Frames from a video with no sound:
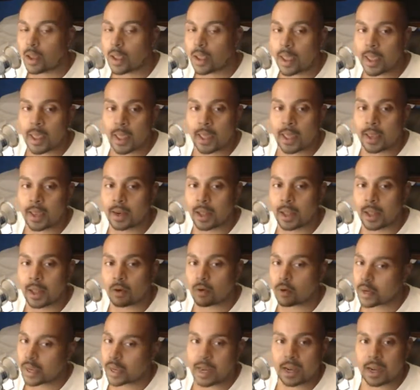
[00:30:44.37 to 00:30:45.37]
And I
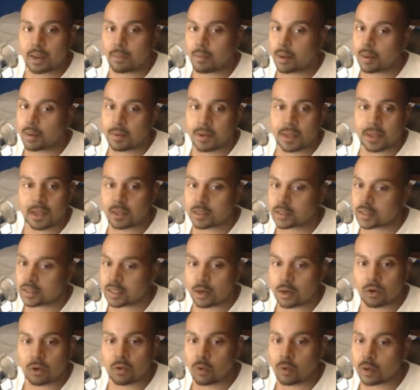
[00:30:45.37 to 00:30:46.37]
can't name anybody else because I
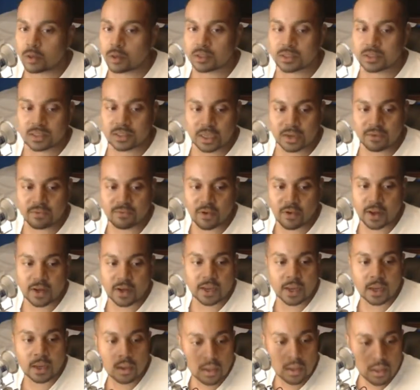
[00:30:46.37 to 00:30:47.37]
don't know who else is like
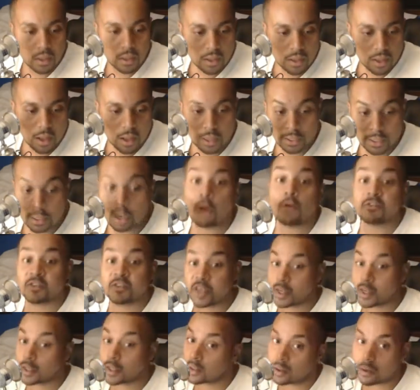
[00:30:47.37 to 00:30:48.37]
fighting. Dolph
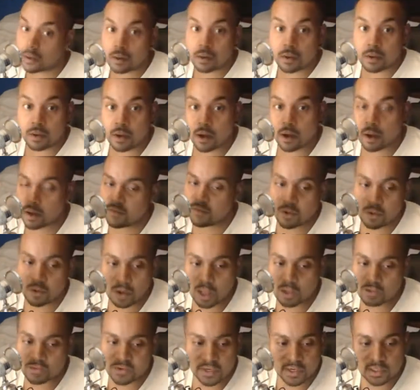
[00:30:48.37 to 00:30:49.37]
Ziggler, even though Dolph
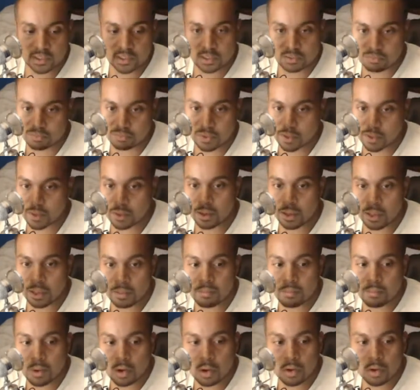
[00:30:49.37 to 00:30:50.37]
Ziggler's in
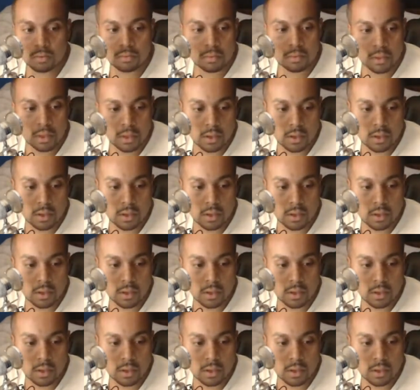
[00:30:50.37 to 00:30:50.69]
limbo.